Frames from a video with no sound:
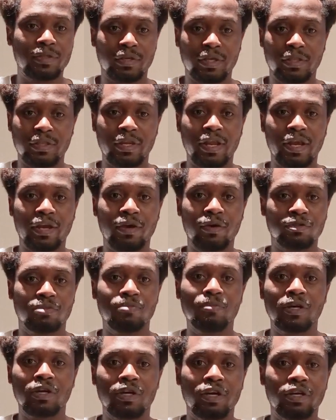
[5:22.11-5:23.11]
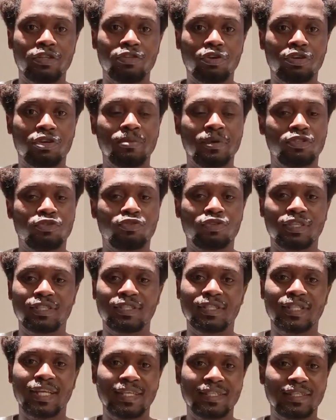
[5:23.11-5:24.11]
and then I got my document
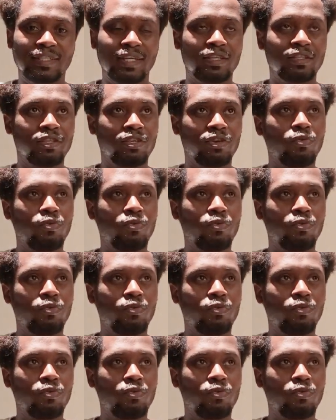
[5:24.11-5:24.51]
translated,